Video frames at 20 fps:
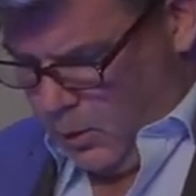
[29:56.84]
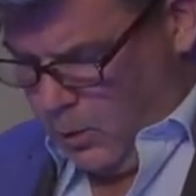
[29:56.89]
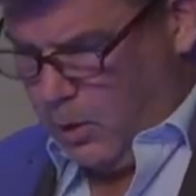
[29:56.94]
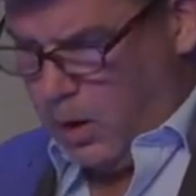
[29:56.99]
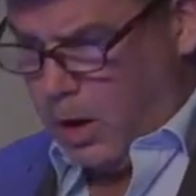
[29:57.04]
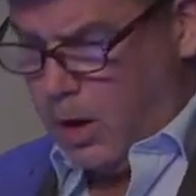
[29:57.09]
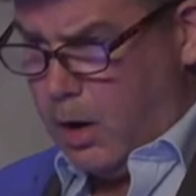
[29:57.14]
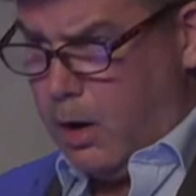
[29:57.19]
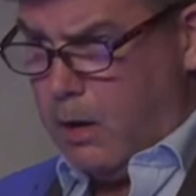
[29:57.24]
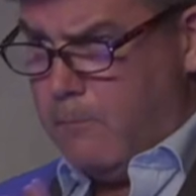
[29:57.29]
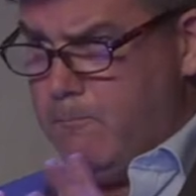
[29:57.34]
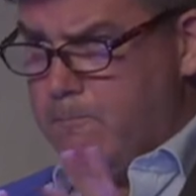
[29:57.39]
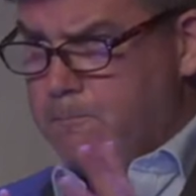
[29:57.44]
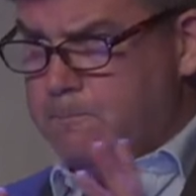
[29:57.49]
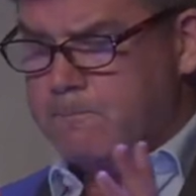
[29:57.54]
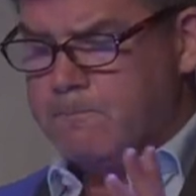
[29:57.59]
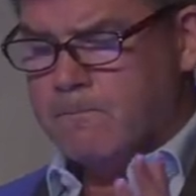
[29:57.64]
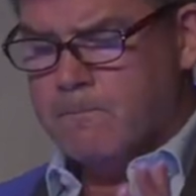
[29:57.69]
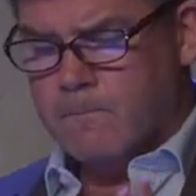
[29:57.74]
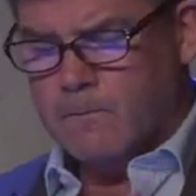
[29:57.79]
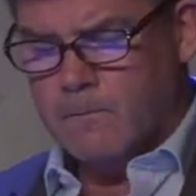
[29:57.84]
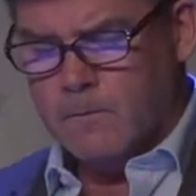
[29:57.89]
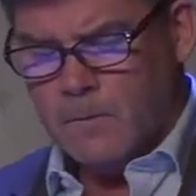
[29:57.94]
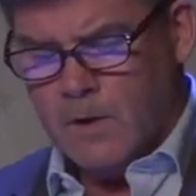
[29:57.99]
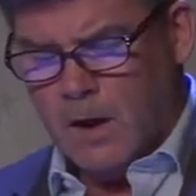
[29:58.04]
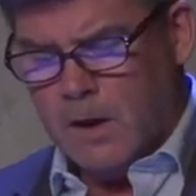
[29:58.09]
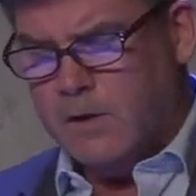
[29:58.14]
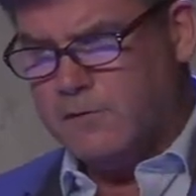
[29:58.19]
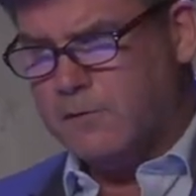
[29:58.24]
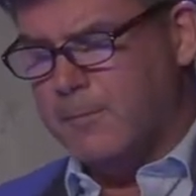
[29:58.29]
Um,
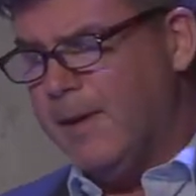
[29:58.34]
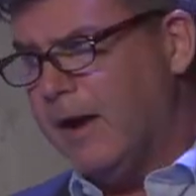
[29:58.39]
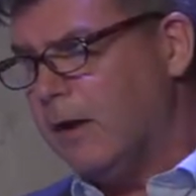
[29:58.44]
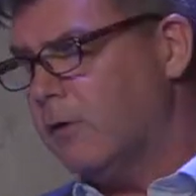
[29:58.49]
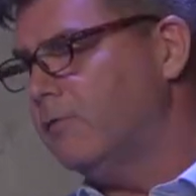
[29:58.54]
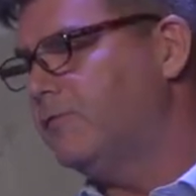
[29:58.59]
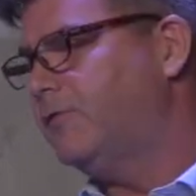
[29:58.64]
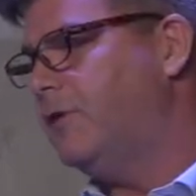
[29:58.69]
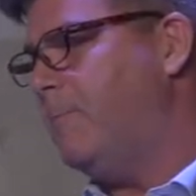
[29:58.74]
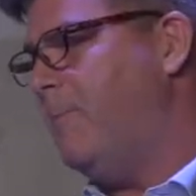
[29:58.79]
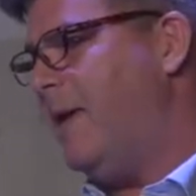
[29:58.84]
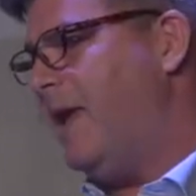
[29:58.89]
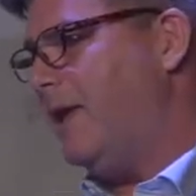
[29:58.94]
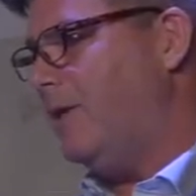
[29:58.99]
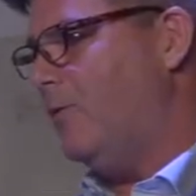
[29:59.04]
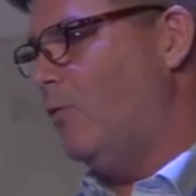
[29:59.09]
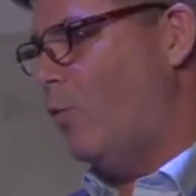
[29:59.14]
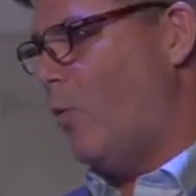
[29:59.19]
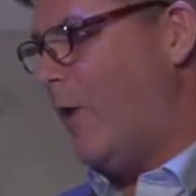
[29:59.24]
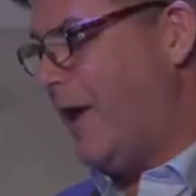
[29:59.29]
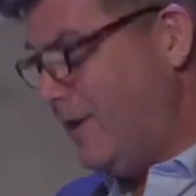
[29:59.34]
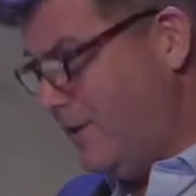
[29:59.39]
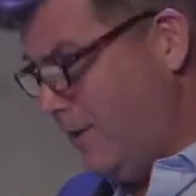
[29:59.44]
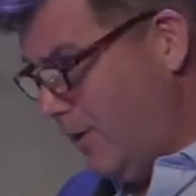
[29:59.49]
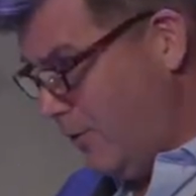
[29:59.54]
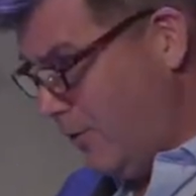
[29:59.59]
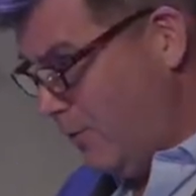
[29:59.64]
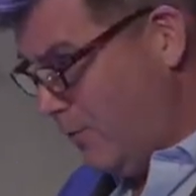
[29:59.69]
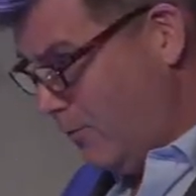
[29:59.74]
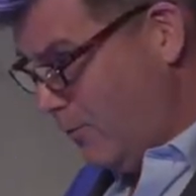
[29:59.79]
it's a matter of debate when
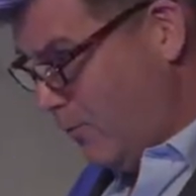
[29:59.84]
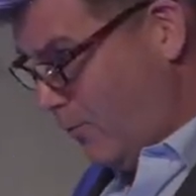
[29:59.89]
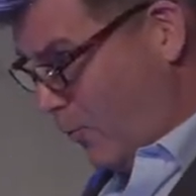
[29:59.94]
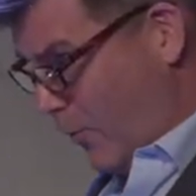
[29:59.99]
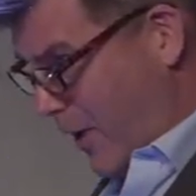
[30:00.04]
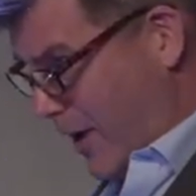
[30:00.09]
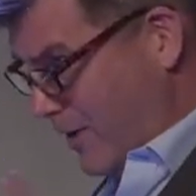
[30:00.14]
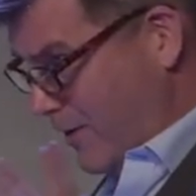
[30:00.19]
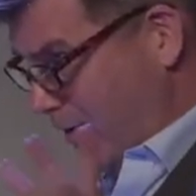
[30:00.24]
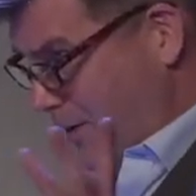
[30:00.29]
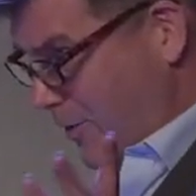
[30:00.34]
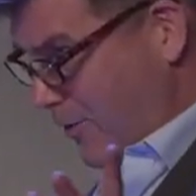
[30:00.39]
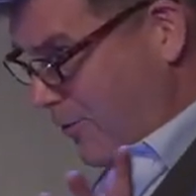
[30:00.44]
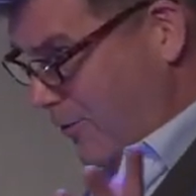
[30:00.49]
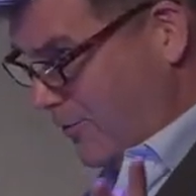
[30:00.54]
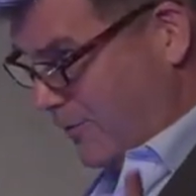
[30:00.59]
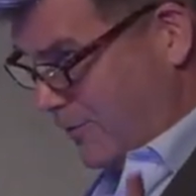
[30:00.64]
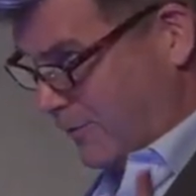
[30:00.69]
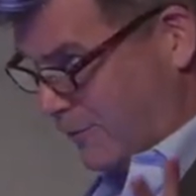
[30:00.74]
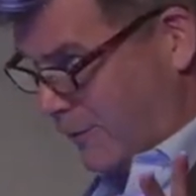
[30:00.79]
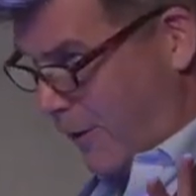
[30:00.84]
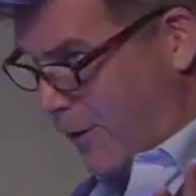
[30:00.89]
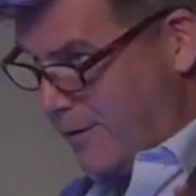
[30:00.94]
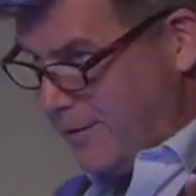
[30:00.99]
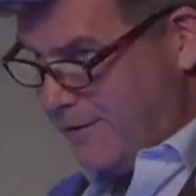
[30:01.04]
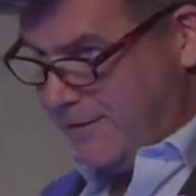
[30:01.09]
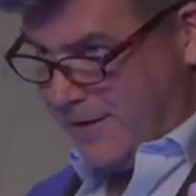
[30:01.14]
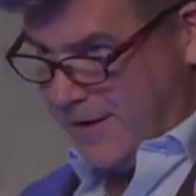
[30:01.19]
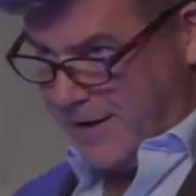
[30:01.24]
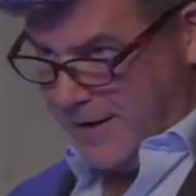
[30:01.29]
you, when you start
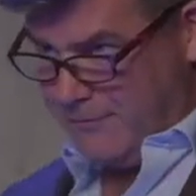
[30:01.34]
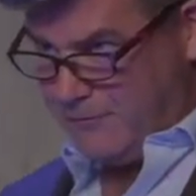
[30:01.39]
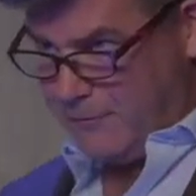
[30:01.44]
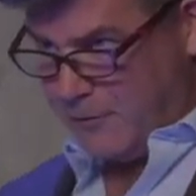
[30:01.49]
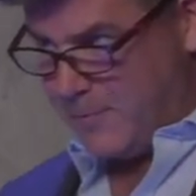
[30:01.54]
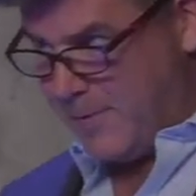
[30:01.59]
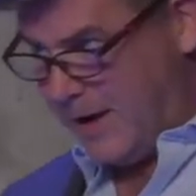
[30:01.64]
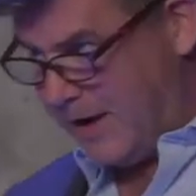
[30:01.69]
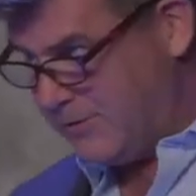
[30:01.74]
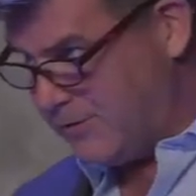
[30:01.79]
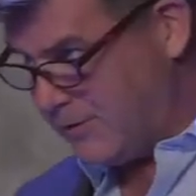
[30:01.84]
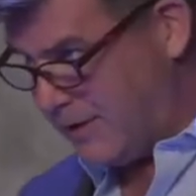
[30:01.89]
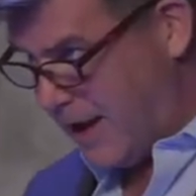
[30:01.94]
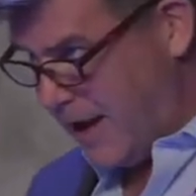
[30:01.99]
the information